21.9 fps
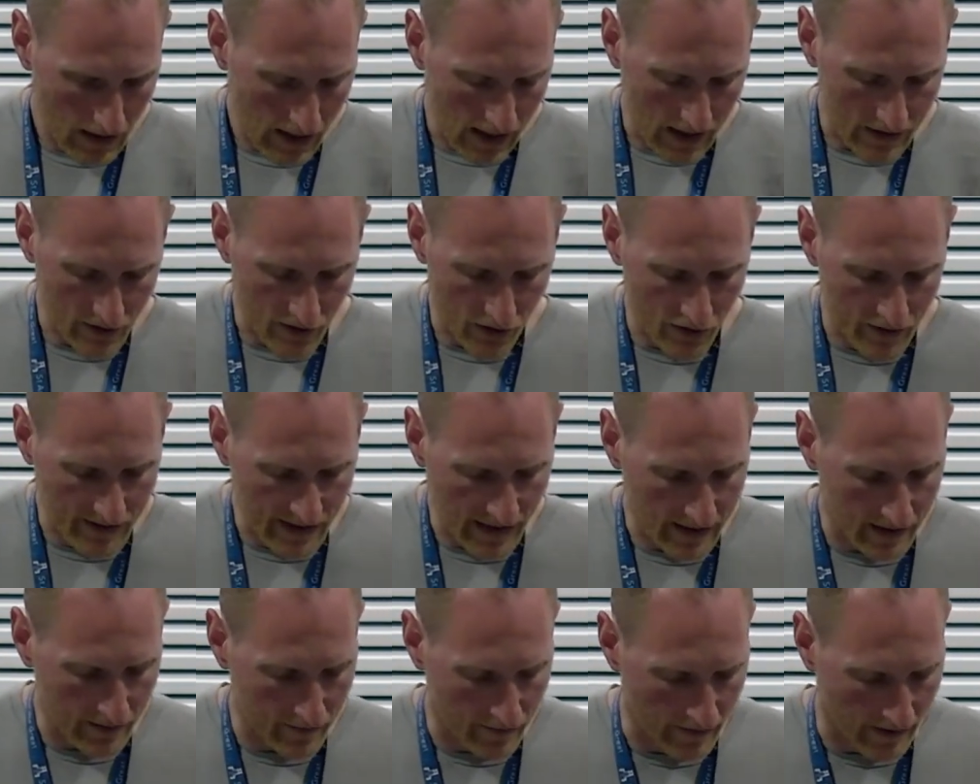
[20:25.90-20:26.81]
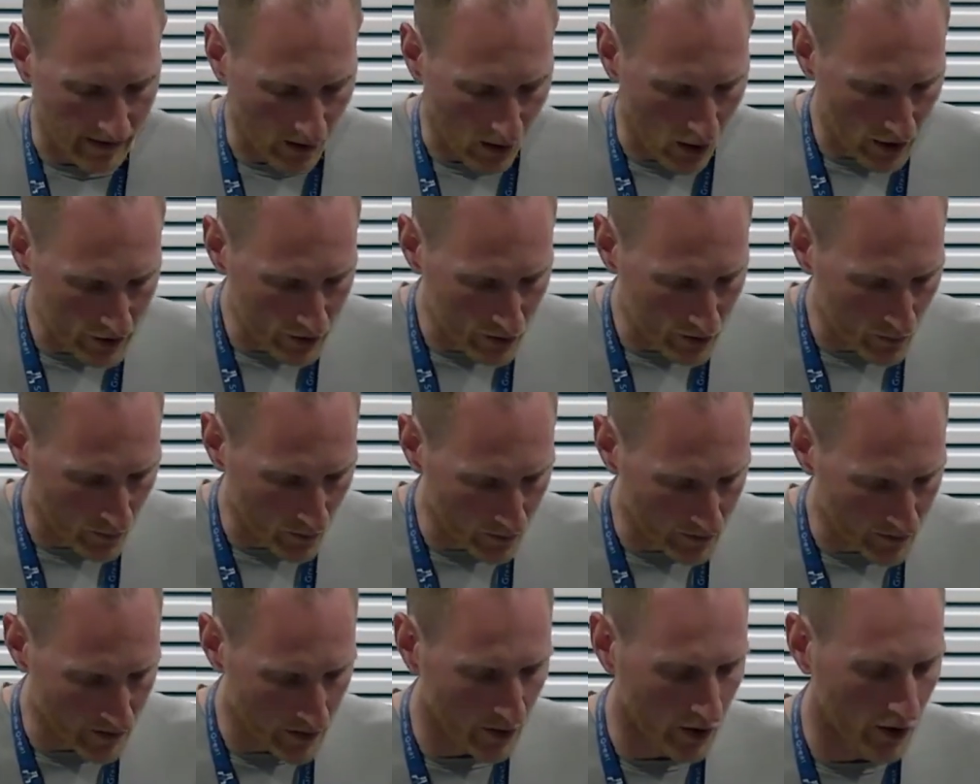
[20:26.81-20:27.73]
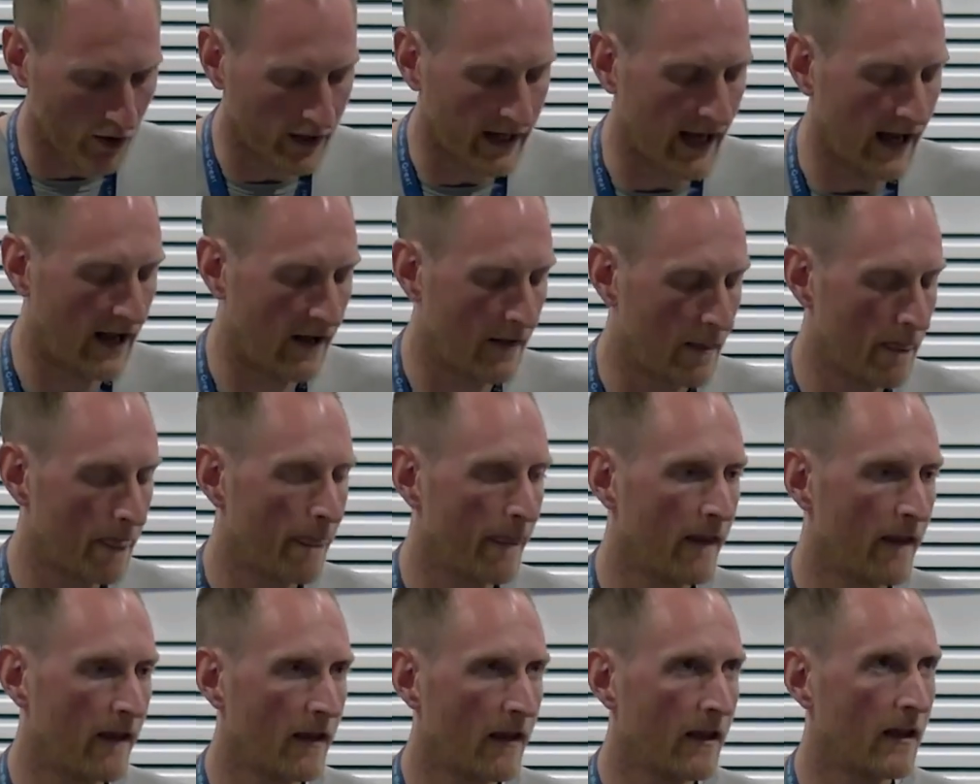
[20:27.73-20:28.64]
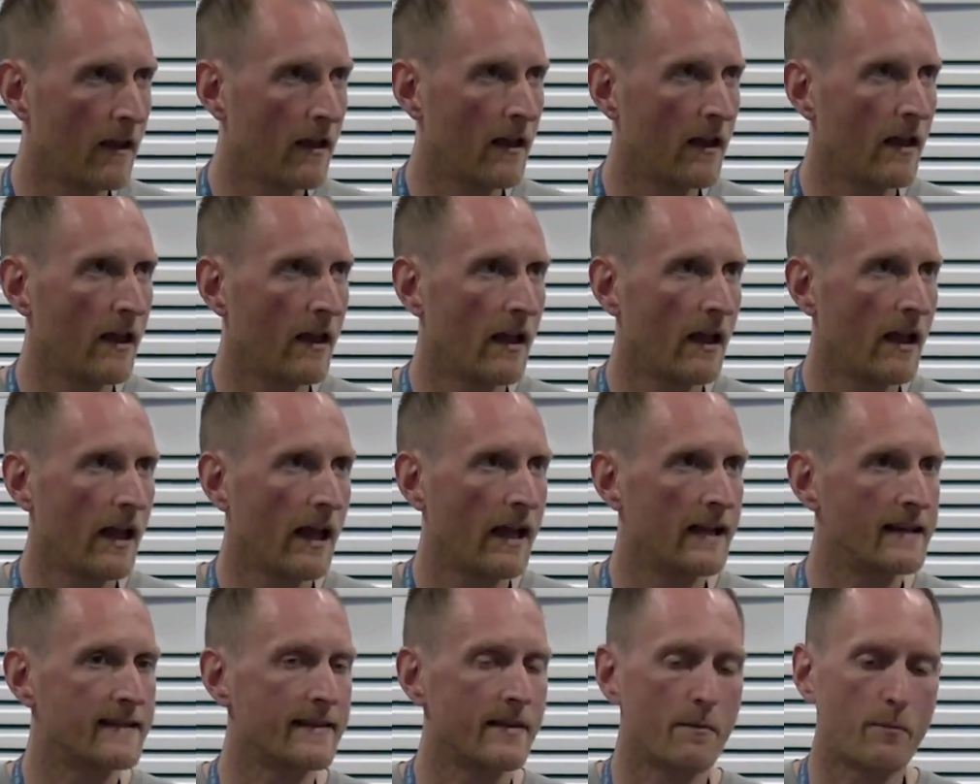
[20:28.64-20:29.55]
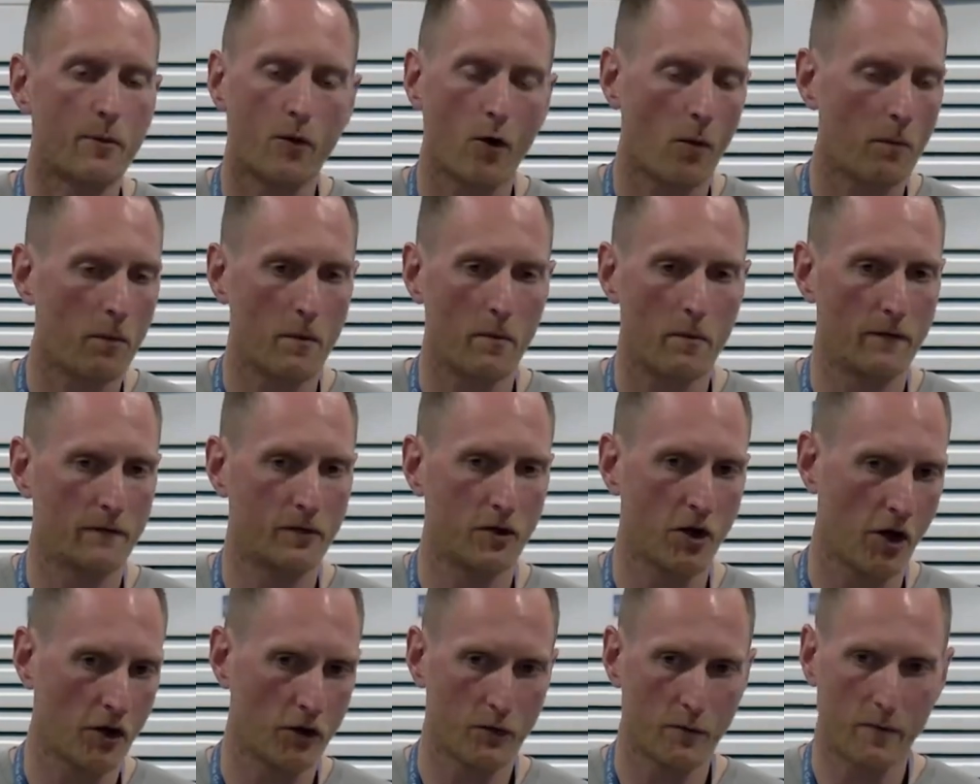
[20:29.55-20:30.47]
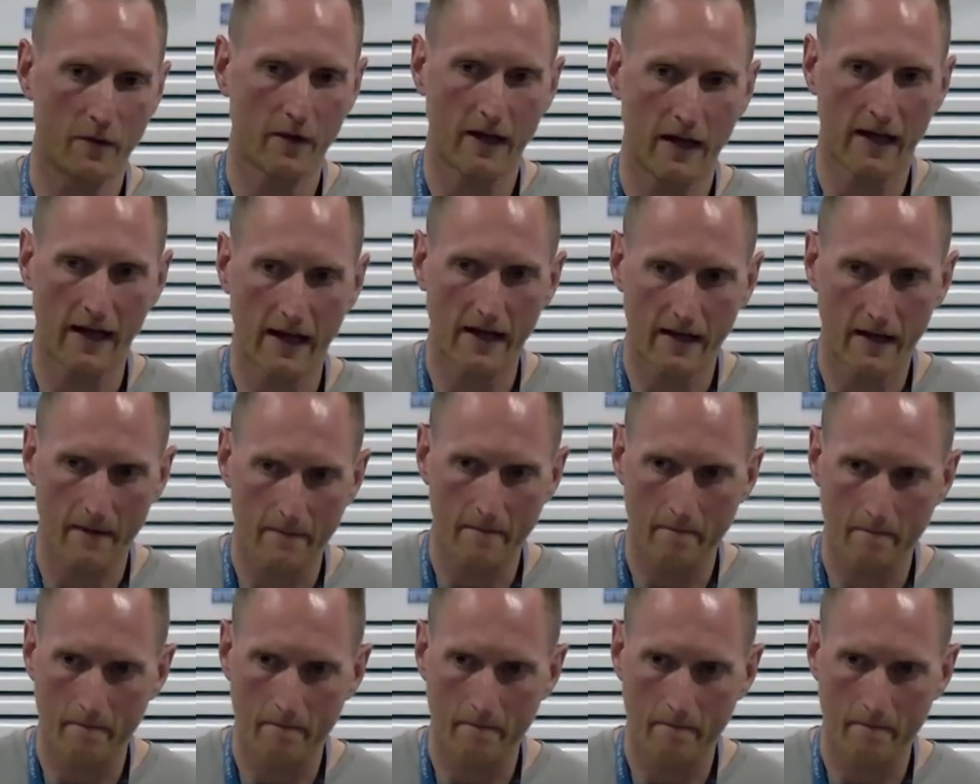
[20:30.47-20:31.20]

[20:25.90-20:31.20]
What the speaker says: And so the second thing I just want us to look at is the problem of judgment here.